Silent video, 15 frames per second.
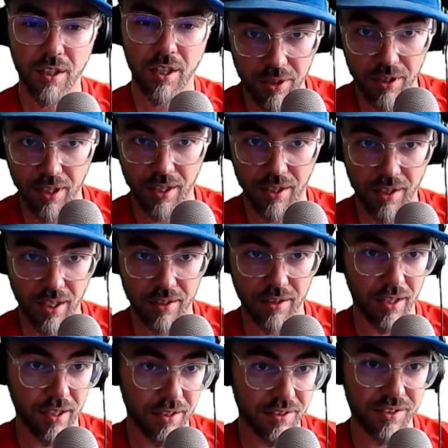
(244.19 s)
But yeah,
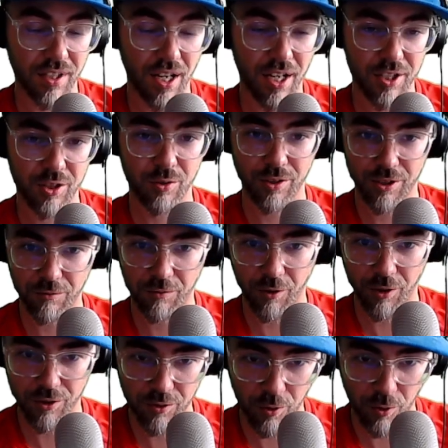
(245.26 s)
that disastrous
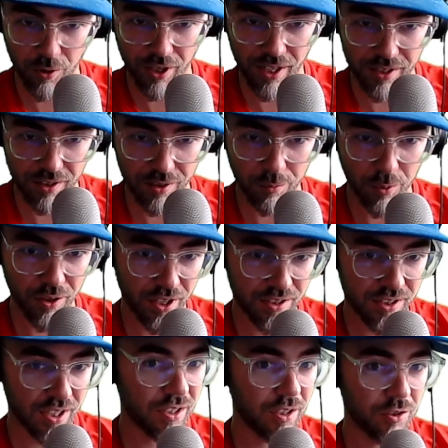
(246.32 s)
first quarter ended with
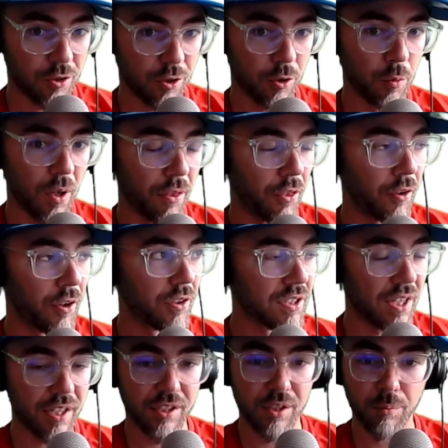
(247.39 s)
us kicking
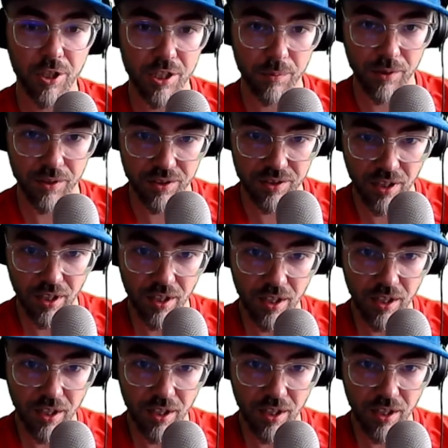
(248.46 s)
2-1-13 to Brisbane's